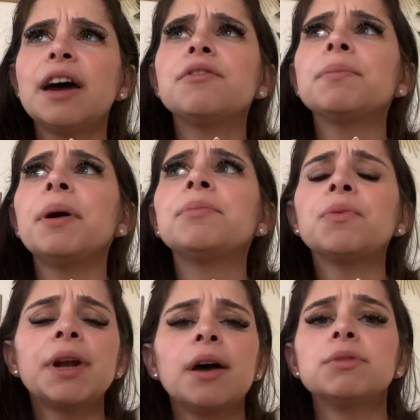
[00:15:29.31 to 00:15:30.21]
I remember
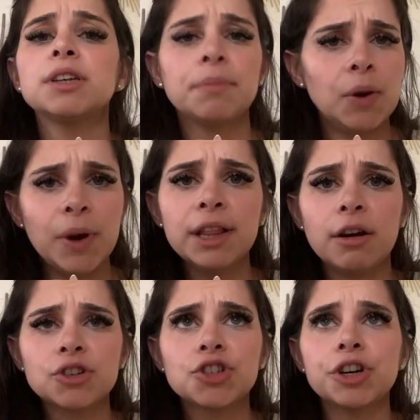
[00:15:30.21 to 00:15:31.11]
when I was on my weight
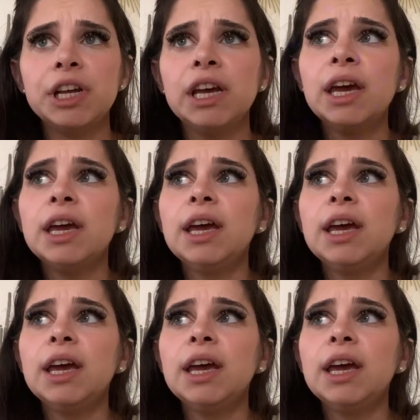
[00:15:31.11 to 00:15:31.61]
loss journey,